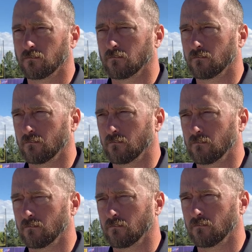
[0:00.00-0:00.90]
34
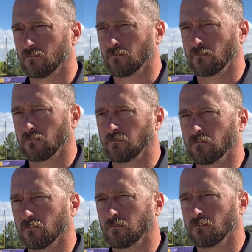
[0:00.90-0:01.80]
points right there in a row.
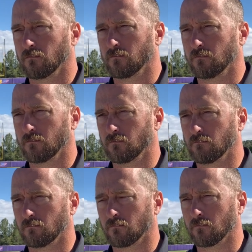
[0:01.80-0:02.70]
Tell us a little bit
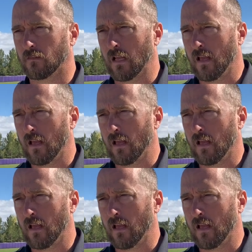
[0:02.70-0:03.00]
about what happened.